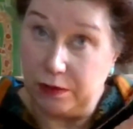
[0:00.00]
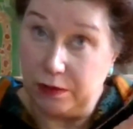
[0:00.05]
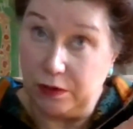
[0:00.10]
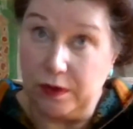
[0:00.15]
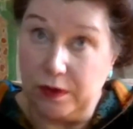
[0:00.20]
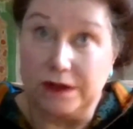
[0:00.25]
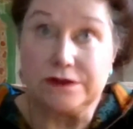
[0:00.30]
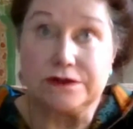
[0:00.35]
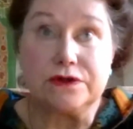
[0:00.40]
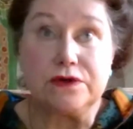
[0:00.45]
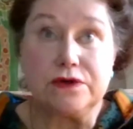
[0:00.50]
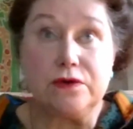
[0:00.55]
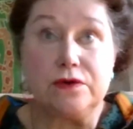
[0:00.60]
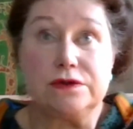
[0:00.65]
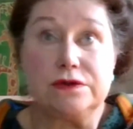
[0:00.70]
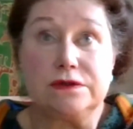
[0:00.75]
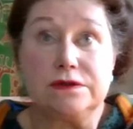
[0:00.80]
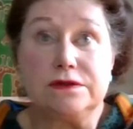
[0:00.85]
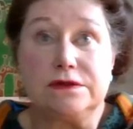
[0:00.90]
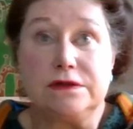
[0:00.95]
People went to
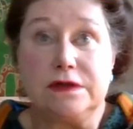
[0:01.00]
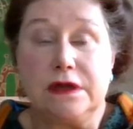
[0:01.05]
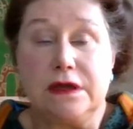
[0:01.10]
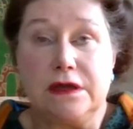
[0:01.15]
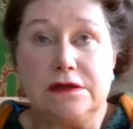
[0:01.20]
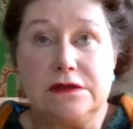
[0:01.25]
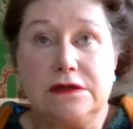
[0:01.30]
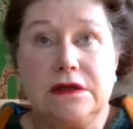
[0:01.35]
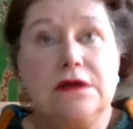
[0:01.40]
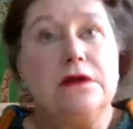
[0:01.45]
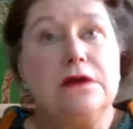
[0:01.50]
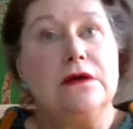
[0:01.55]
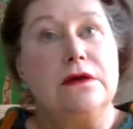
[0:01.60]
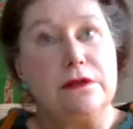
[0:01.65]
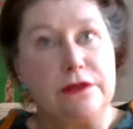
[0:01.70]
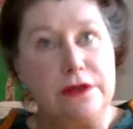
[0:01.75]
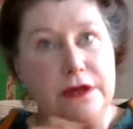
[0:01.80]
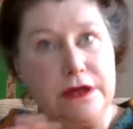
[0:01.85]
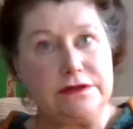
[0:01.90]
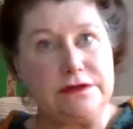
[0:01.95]
court and said,
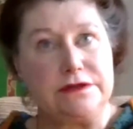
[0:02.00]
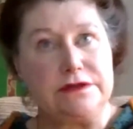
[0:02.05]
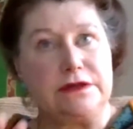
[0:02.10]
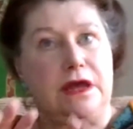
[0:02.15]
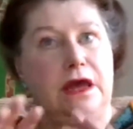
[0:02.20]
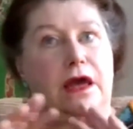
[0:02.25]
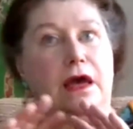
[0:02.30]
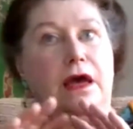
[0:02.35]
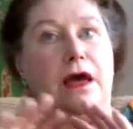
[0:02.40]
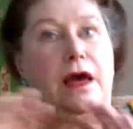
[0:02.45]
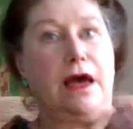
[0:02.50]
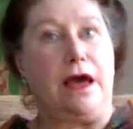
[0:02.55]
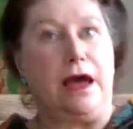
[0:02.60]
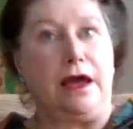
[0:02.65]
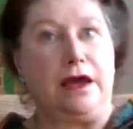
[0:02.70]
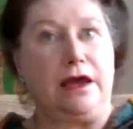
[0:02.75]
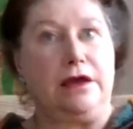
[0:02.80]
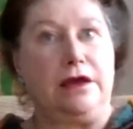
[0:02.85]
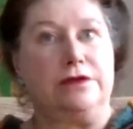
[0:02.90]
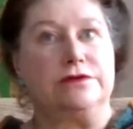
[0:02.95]
this
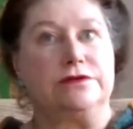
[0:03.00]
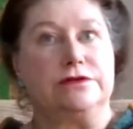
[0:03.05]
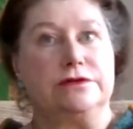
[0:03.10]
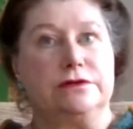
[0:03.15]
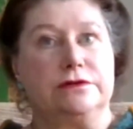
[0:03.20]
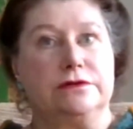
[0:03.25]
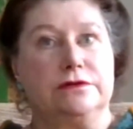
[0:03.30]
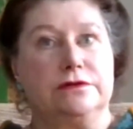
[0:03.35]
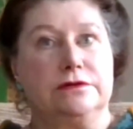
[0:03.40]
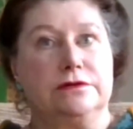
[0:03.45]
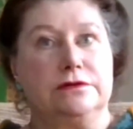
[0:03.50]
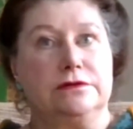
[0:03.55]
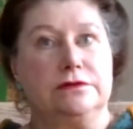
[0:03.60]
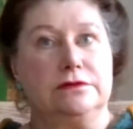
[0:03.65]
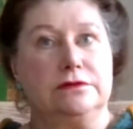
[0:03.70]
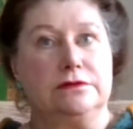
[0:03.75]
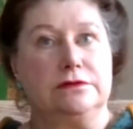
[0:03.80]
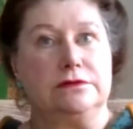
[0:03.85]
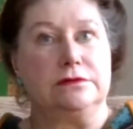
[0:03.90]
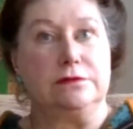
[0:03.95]
act,
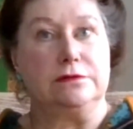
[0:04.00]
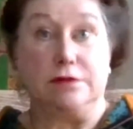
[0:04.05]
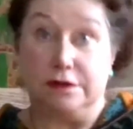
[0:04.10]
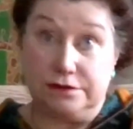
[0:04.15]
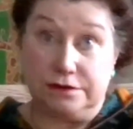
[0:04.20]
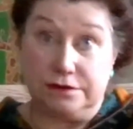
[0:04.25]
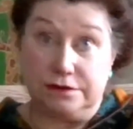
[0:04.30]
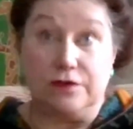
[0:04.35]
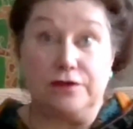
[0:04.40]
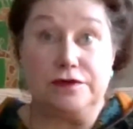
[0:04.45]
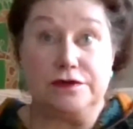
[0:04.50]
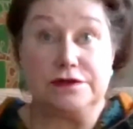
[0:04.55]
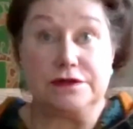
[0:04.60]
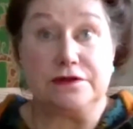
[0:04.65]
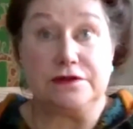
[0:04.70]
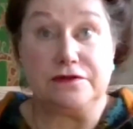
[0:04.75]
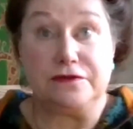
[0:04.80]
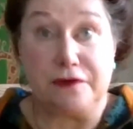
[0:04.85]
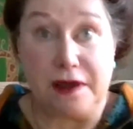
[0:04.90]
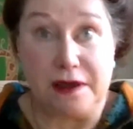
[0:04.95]
as
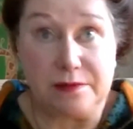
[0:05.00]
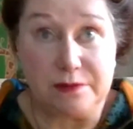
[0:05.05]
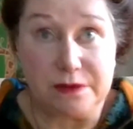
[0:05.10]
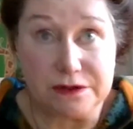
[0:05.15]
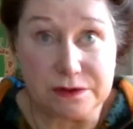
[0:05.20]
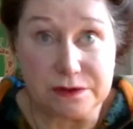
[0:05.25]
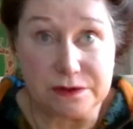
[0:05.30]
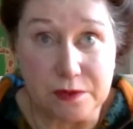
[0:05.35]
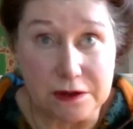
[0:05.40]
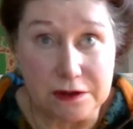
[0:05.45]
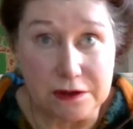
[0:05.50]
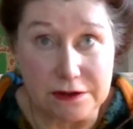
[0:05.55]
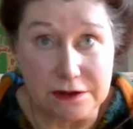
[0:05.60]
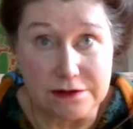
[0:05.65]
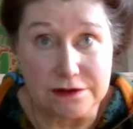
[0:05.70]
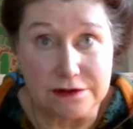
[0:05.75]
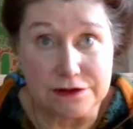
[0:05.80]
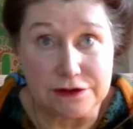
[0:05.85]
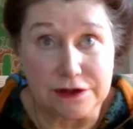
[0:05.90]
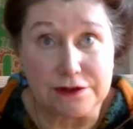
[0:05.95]
obviously the famous one
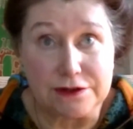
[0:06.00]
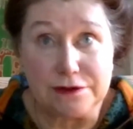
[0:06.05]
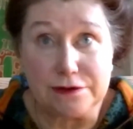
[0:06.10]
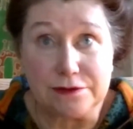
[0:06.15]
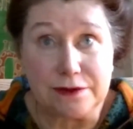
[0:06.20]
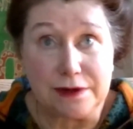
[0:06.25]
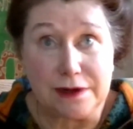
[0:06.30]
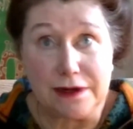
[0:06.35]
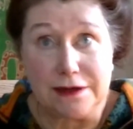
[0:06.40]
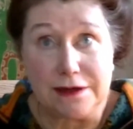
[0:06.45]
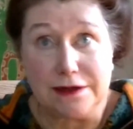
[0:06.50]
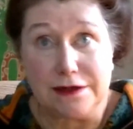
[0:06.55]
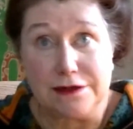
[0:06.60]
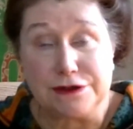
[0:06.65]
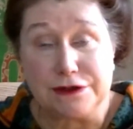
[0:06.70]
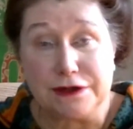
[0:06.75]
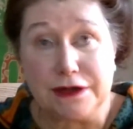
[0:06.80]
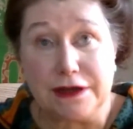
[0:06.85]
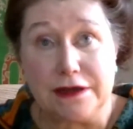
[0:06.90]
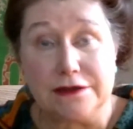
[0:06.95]
is the Gender
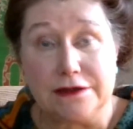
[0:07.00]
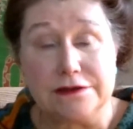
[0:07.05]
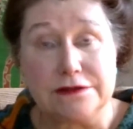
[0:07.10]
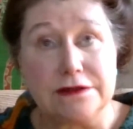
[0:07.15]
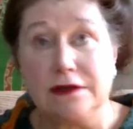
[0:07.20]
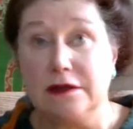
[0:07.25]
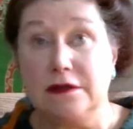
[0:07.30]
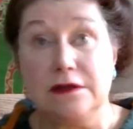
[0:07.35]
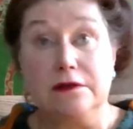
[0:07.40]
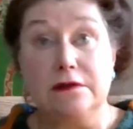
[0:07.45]
Recognition Act,